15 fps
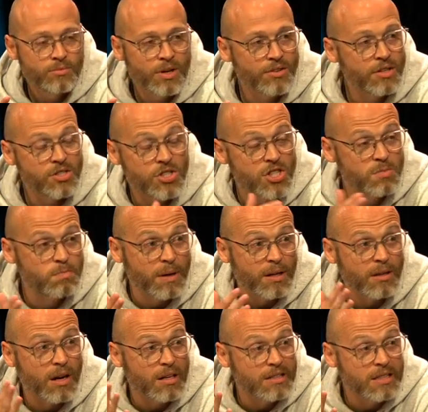Whether it's just
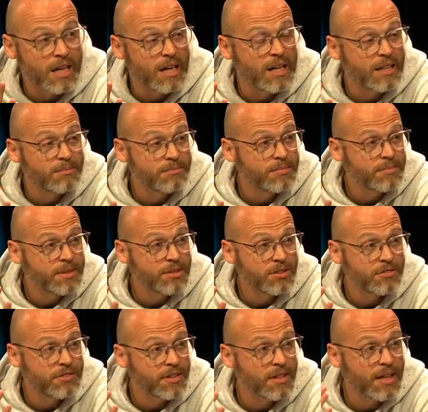been a long time
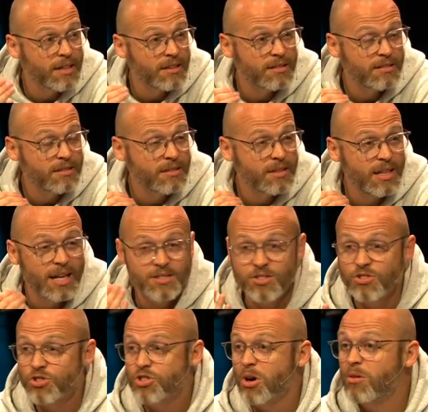and you feel like he
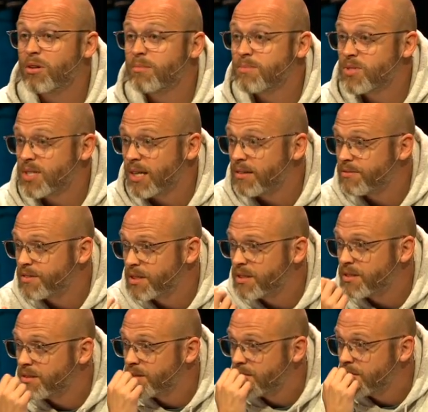hasn't shown himself to
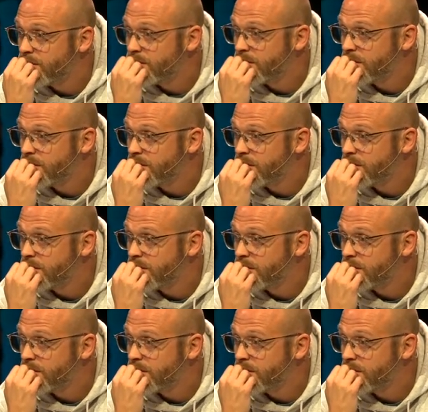you.